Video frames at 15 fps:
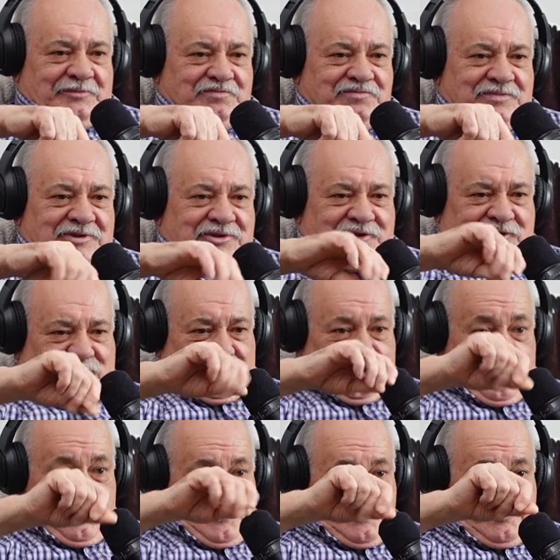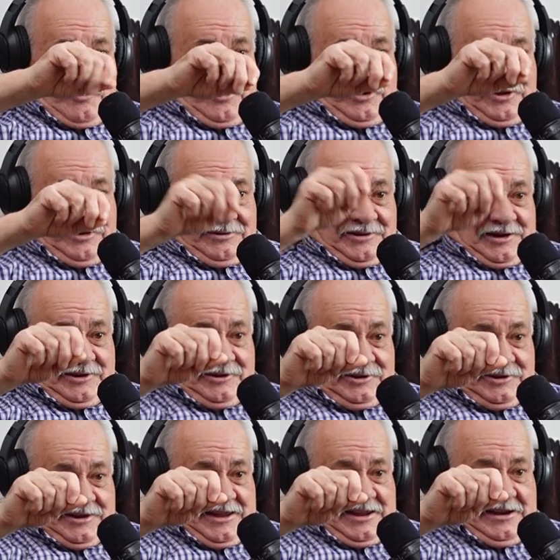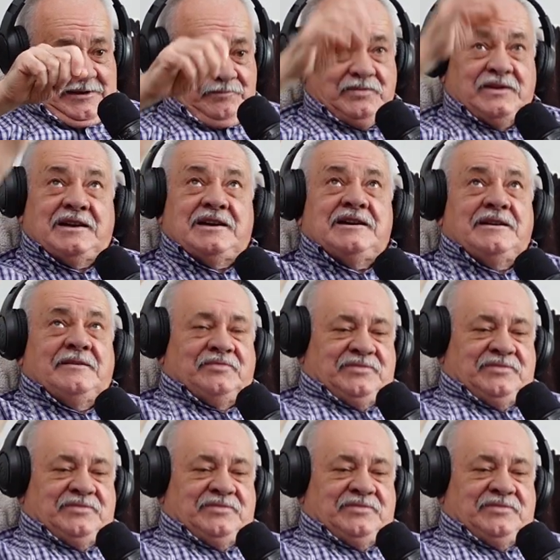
Yeah. The silver ones with the little thing? Yeah.